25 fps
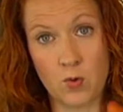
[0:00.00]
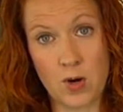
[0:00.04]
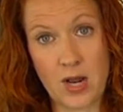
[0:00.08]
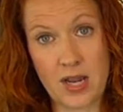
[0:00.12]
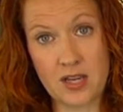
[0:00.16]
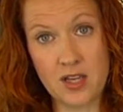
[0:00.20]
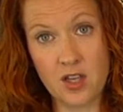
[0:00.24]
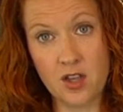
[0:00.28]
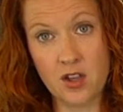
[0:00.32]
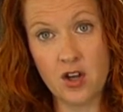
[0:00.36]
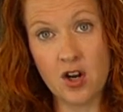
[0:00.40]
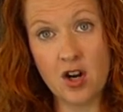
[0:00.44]

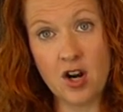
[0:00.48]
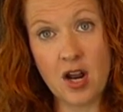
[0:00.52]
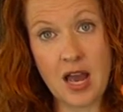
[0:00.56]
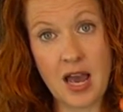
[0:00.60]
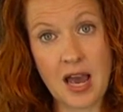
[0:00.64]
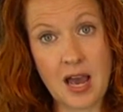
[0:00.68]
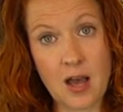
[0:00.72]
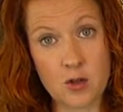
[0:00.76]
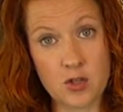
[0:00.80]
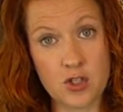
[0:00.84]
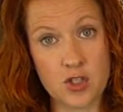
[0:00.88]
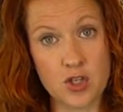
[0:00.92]
regular
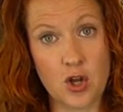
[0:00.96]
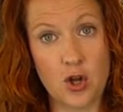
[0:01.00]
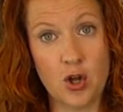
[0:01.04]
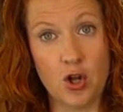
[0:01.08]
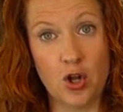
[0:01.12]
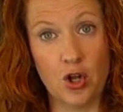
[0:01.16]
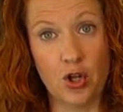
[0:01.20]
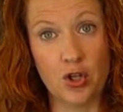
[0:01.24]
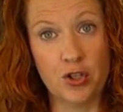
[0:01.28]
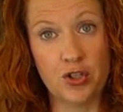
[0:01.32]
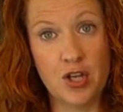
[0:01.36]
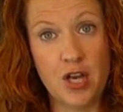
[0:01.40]

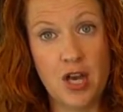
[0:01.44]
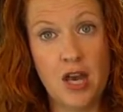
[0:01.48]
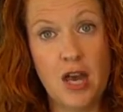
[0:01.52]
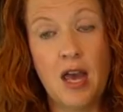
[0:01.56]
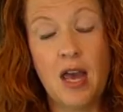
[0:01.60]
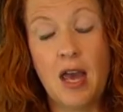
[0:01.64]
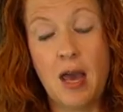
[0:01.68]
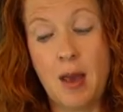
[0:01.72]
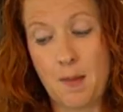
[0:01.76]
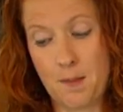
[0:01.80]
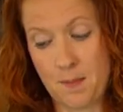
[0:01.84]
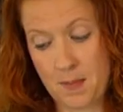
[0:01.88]
household
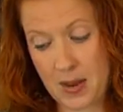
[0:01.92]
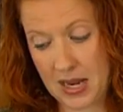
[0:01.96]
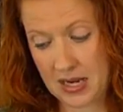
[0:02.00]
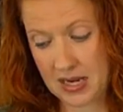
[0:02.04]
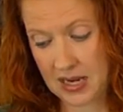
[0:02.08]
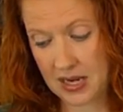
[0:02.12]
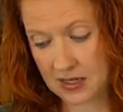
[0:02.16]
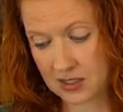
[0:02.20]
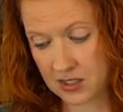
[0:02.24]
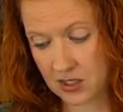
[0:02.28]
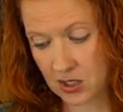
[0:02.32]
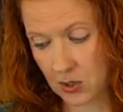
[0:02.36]

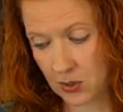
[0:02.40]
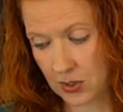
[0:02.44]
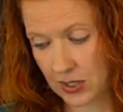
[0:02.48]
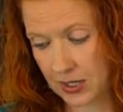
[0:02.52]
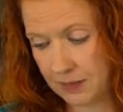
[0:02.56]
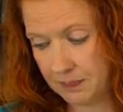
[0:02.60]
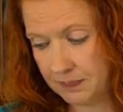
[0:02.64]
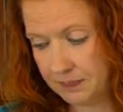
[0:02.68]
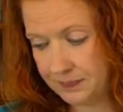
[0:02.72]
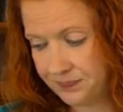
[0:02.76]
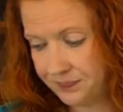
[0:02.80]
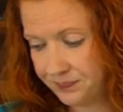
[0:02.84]
baking
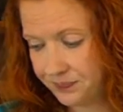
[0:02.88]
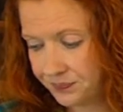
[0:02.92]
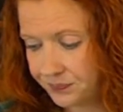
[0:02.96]
soda.